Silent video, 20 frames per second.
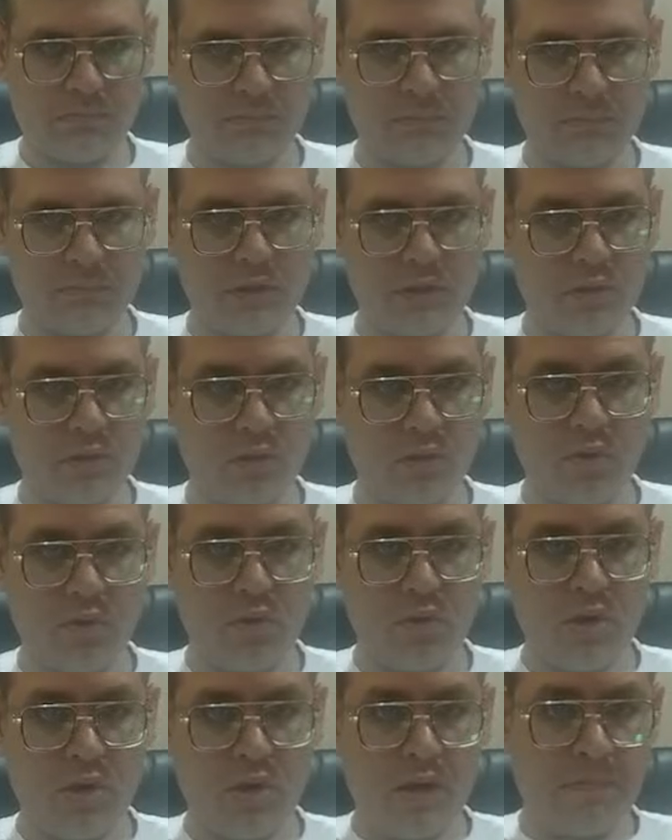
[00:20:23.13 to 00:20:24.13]
No.
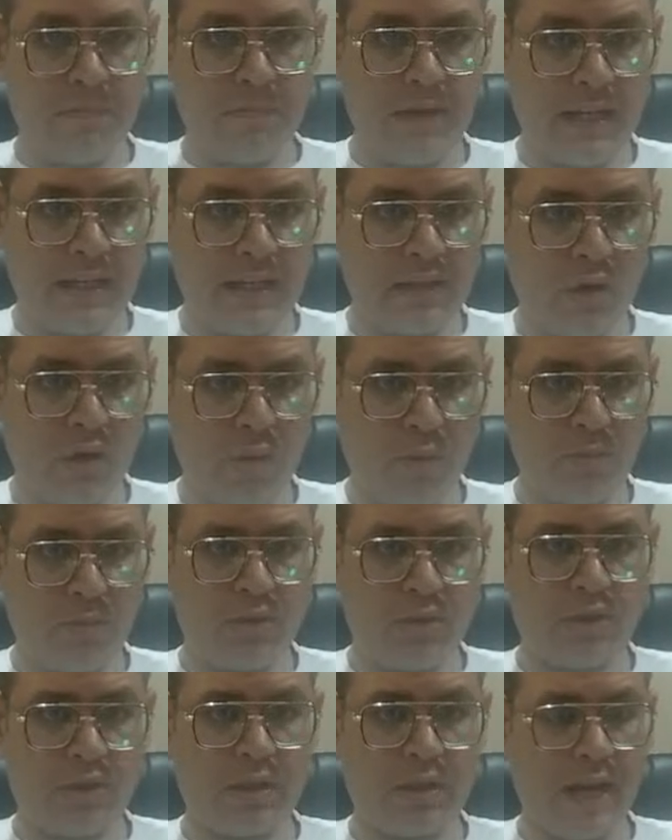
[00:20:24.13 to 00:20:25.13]
Break the
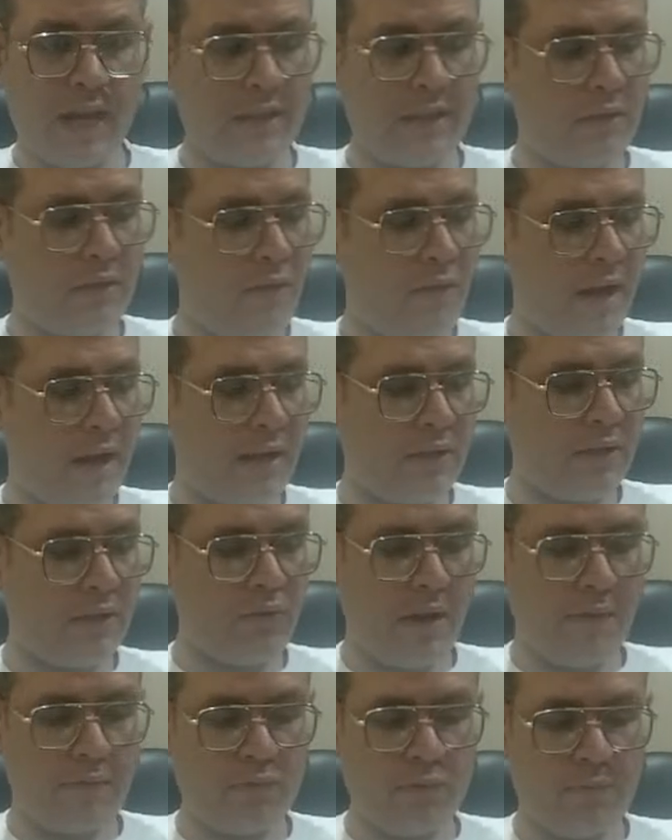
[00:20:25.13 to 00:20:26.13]
opposition. As a white, you
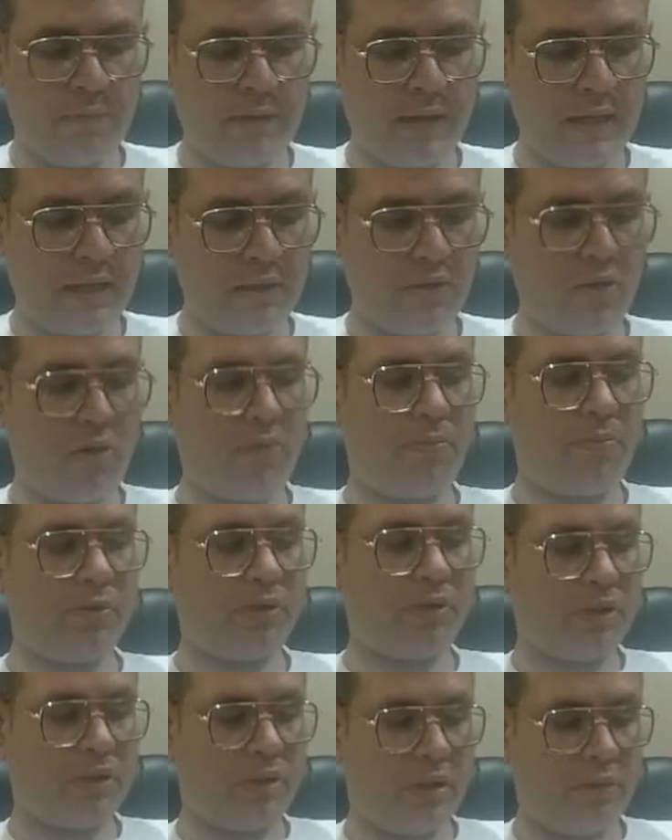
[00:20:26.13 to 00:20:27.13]
have to break the
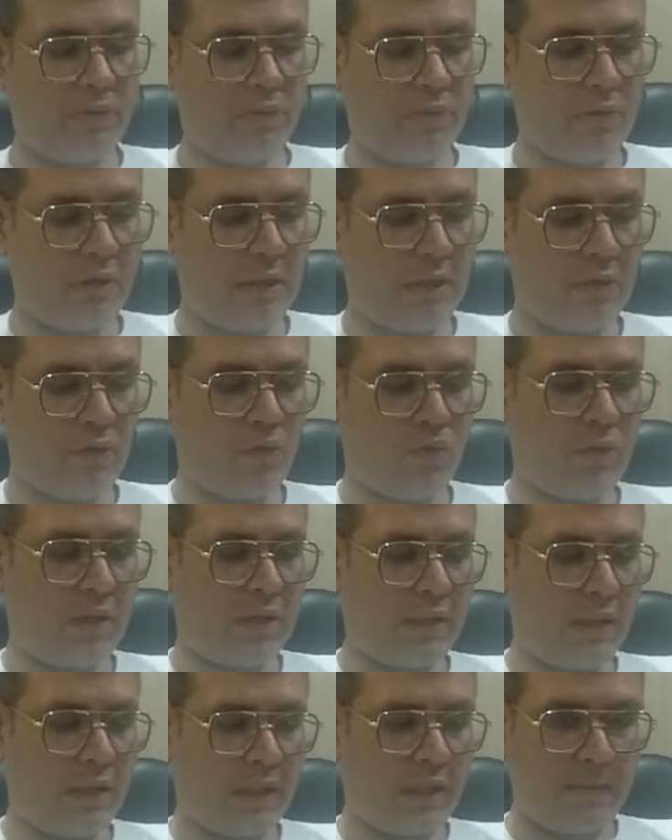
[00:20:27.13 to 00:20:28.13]
opposition if you need to win
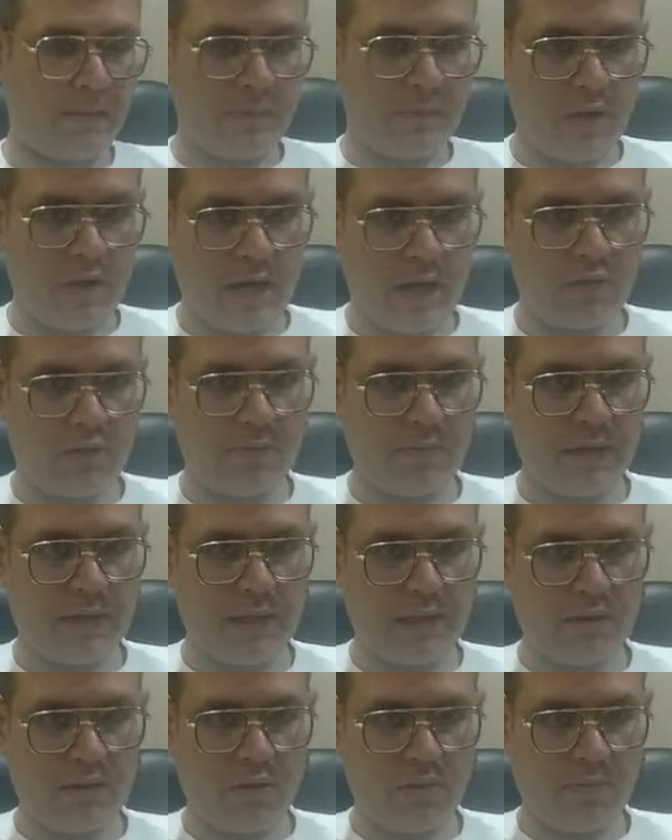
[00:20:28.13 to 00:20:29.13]
the game. Try to break
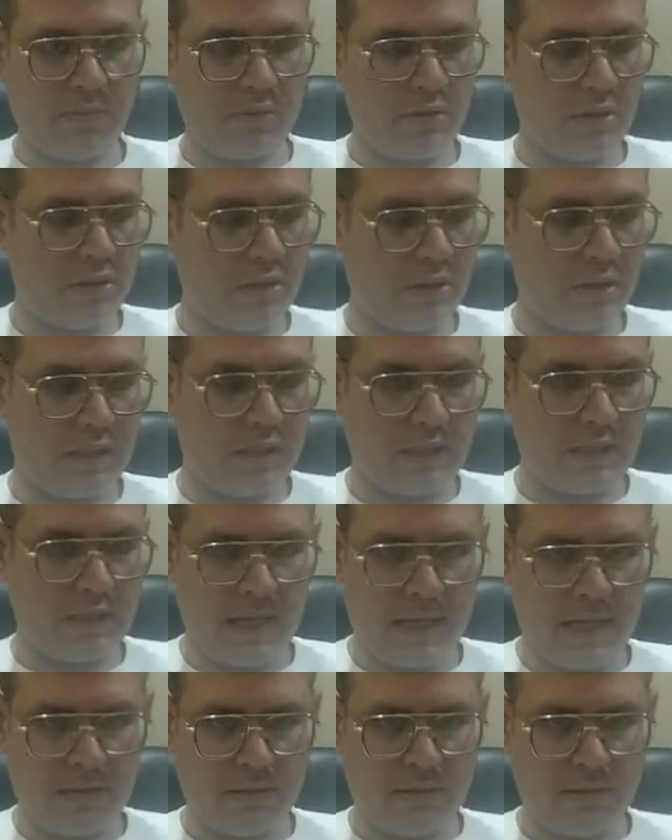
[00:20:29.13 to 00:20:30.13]
the opposition.
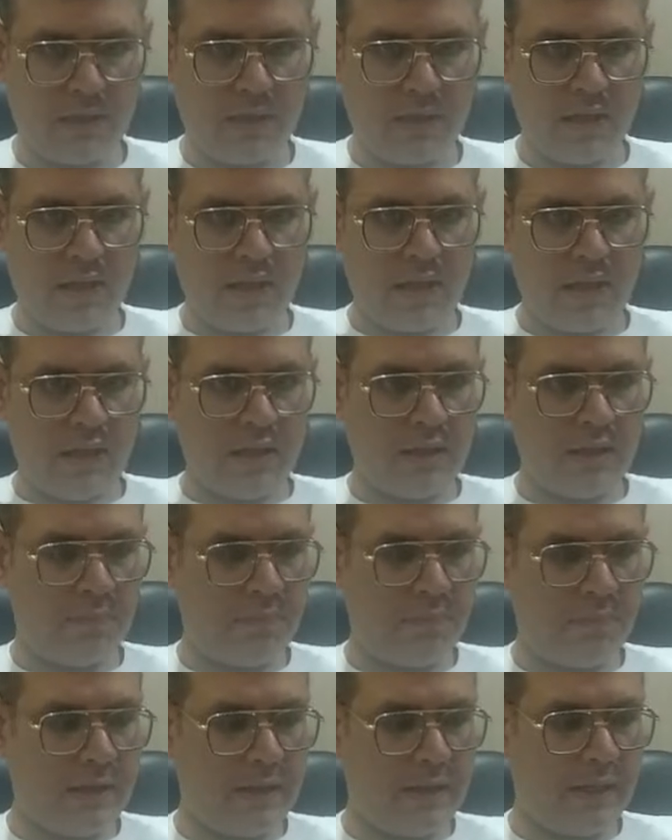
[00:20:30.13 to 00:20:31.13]
Yes. If
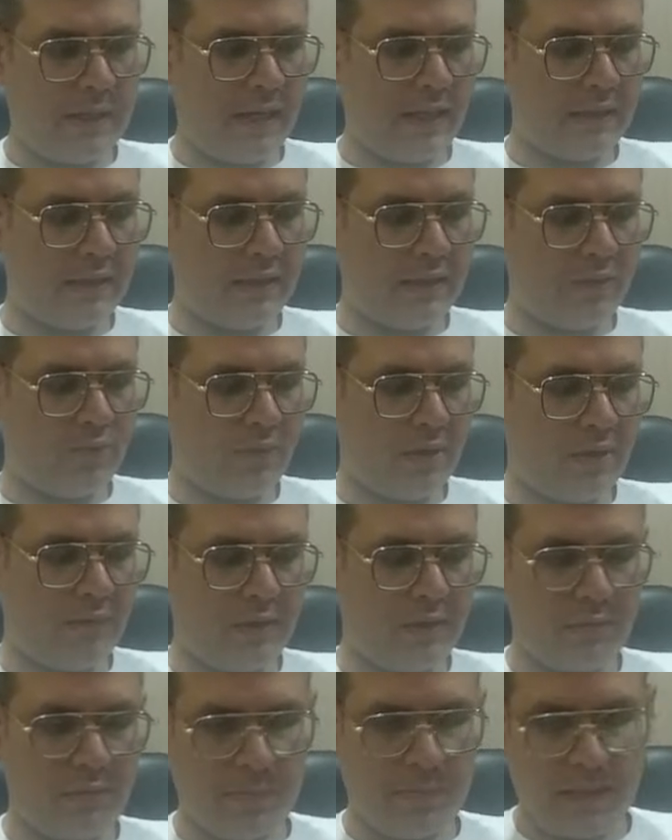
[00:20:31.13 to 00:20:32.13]
play like this, what will
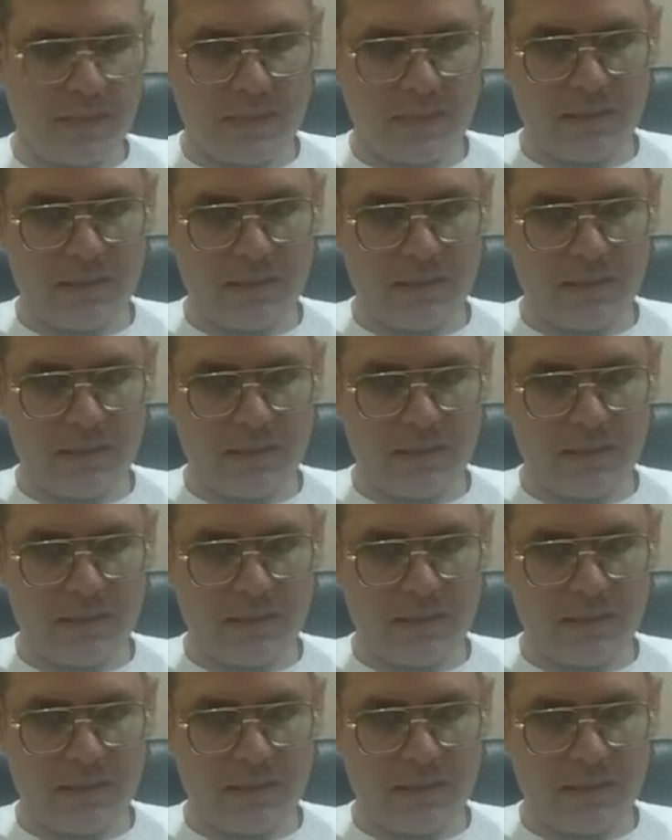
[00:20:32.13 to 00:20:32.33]
you play?